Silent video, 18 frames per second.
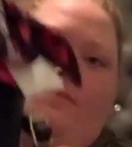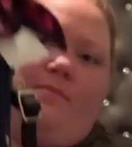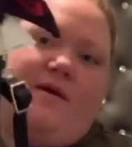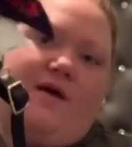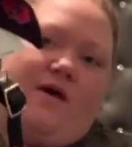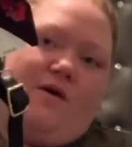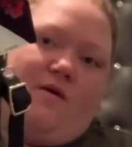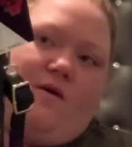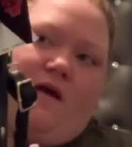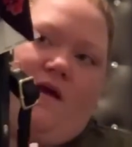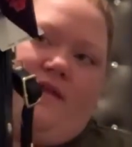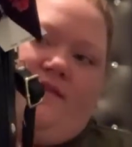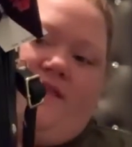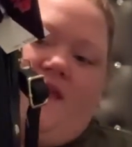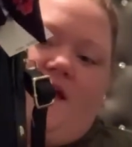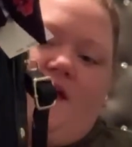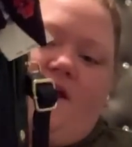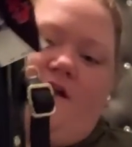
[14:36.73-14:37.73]
bow on
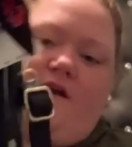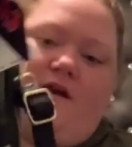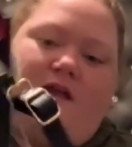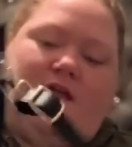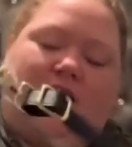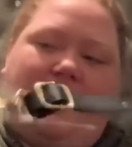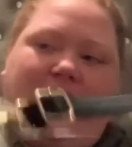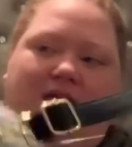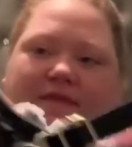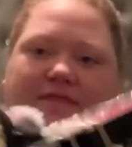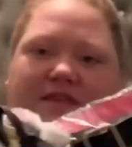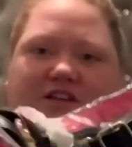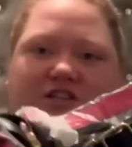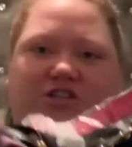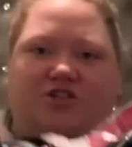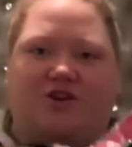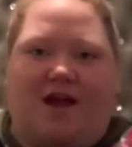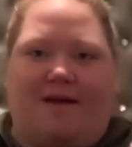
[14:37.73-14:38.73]
there. The
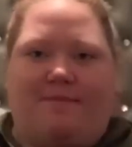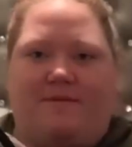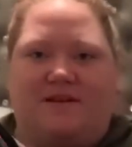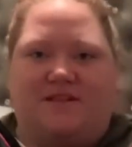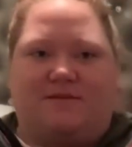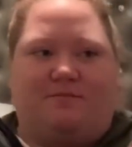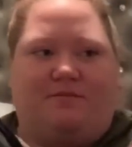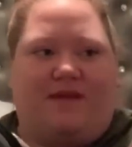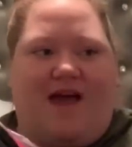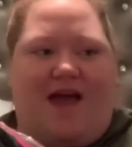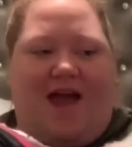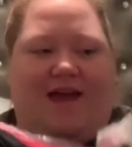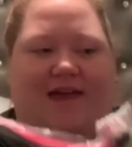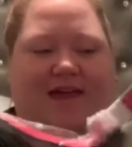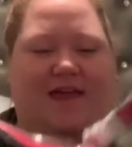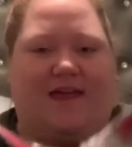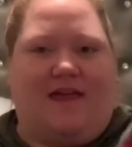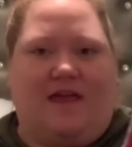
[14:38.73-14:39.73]
strap is black
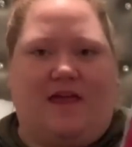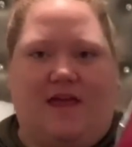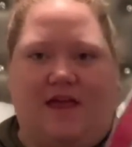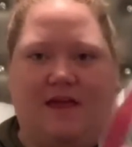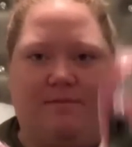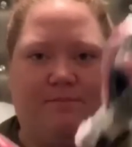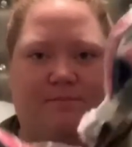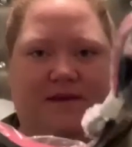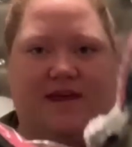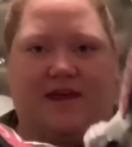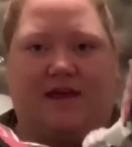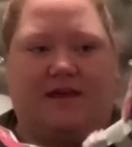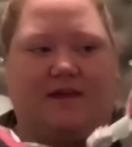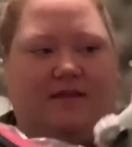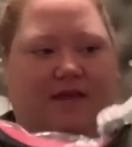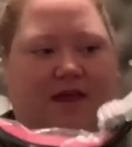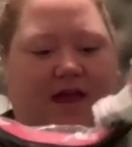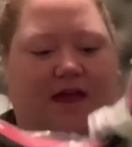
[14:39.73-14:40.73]
and
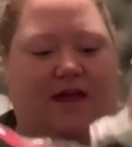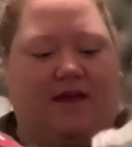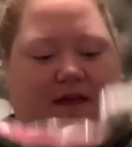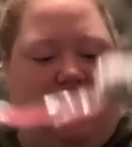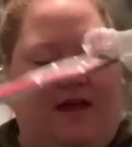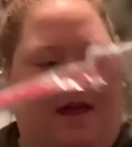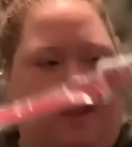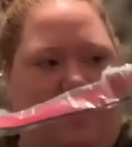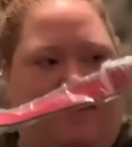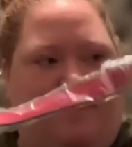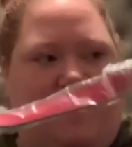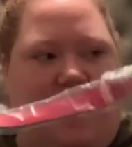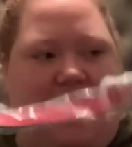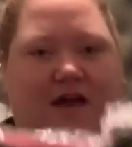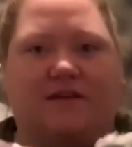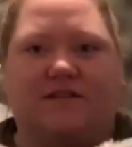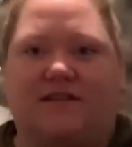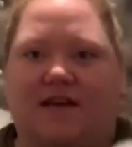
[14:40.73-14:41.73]
pink, like the
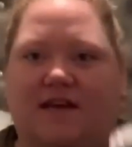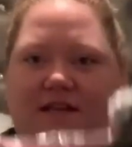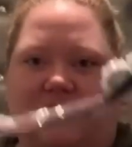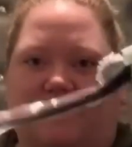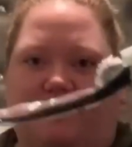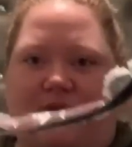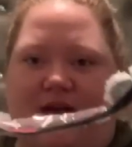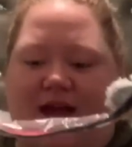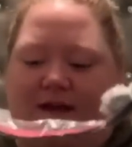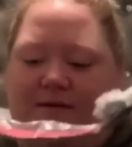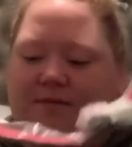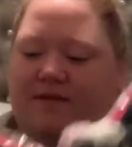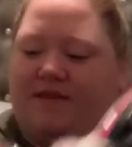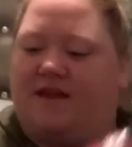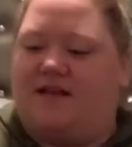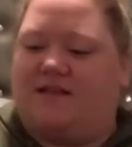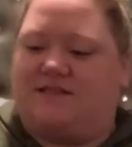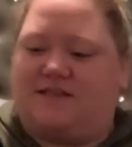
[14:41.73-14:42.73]
outside is black but
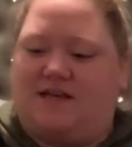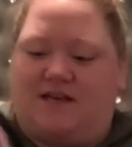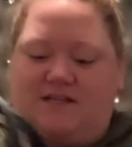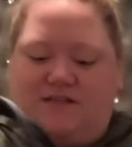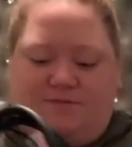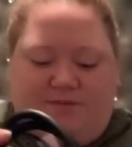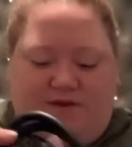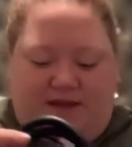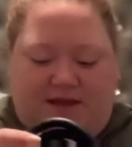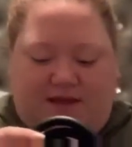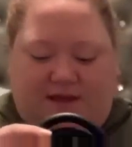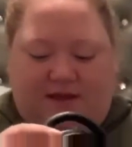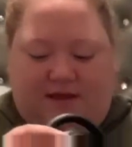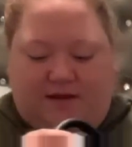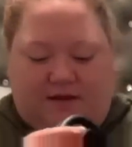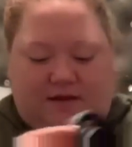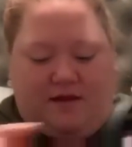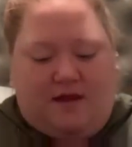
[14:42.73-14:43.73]
the inside is pink.
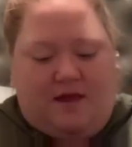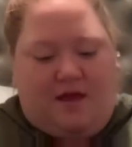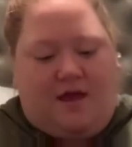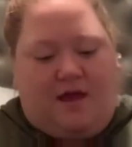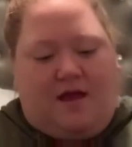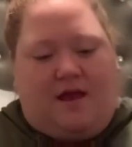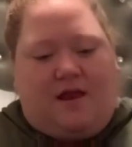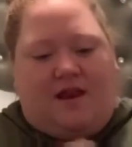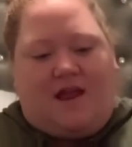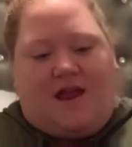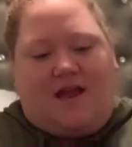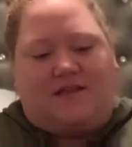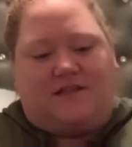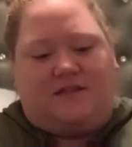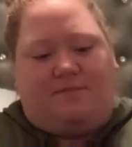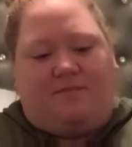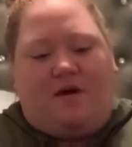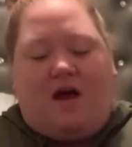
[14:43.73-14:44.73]
It
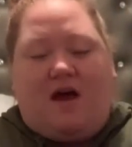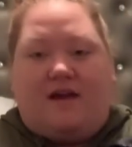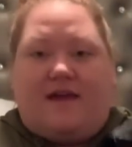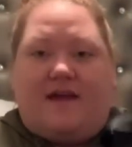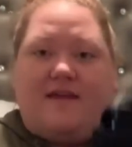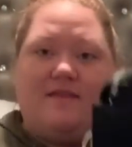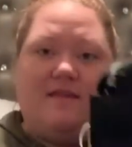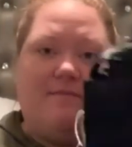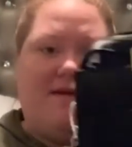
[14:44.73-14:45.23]
has a pocket in the